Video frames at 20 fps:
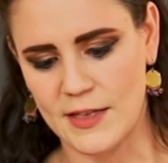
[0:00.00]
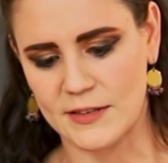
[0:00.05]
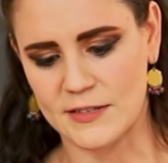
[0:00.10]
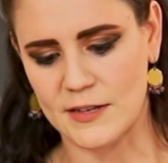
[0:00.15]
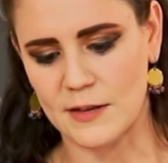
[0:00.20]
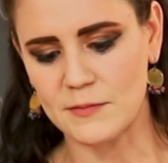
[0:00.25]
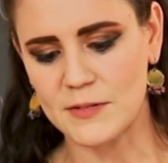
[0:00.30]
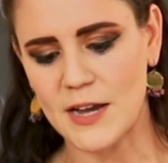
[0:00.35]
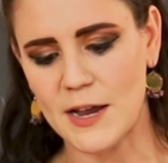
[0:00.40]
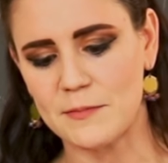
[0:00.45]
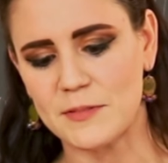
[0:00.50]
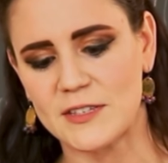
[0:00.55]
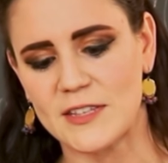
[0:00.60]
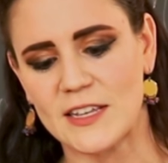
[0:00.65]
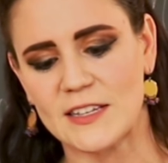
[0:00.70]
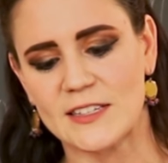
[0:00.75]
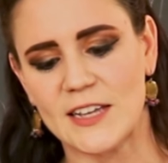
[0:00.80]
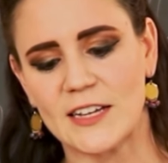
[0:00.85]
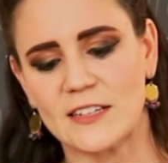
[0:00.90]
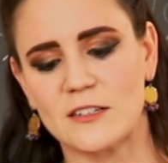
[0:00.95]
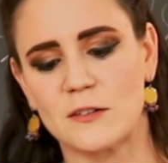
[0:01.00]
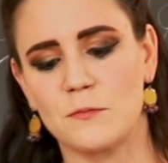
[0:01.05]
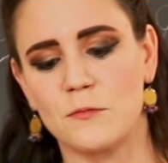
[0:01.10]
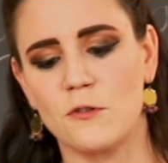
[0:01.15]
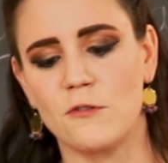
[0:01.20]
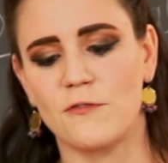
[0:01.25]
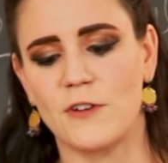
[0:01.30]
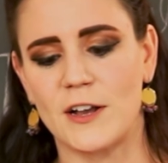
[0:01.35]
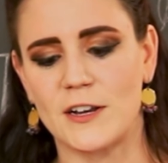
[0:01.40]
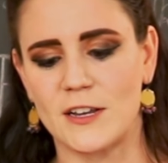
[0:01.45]
Sometimes things like to
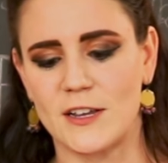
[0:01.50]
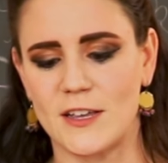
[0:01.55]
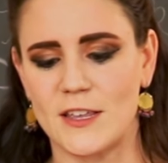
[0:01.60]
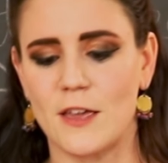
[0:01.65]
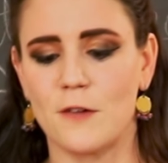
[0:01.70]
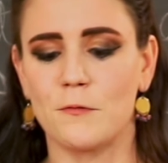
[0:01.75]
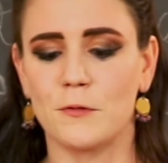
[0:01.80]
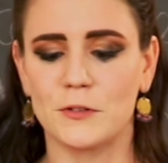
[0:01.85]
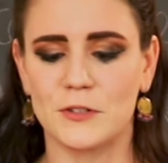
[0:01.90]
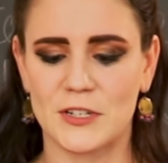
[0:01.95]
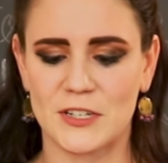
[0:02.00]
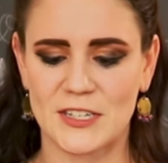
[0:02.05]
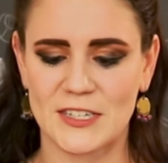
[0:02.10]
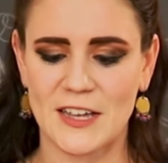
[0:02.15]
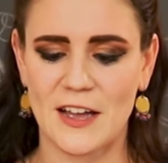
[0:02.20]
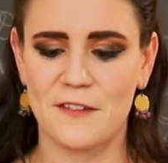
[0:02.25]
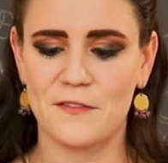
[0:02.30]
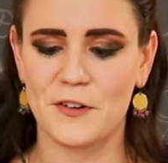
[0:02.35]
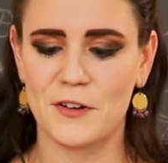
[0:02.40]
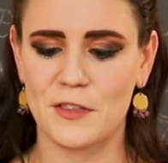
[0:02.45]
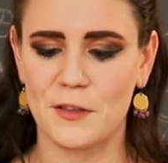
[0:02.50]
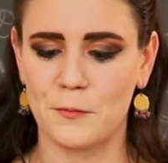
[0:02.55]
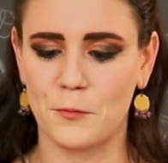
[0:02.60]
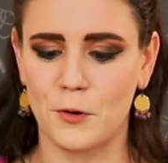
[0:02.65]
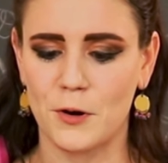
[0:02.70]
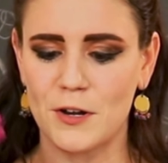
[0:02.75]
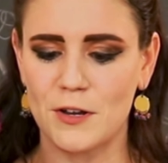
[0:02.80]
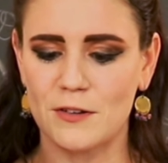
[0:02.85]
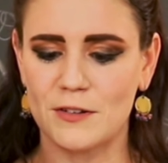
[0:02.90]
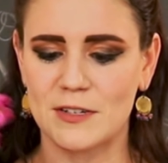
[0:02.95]
move on you. You will discover the
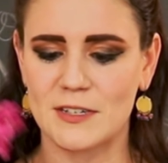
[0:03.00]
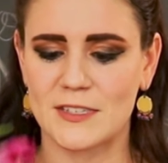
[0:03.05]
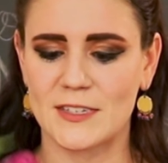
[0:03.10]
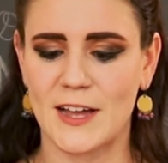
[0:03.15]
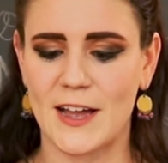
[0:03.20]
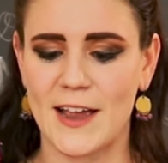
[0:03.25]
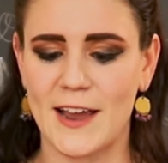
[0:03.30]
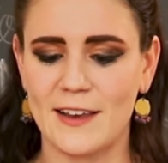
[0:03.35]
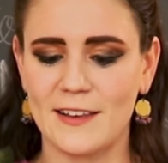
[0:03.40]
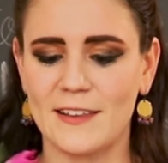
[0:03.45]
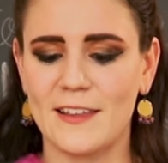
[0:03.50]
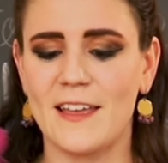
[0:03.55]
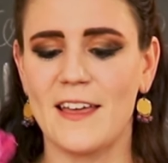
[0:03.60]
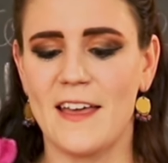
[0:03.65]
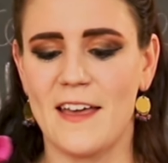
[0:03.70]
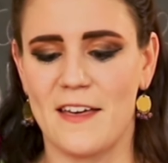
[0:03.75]
more you design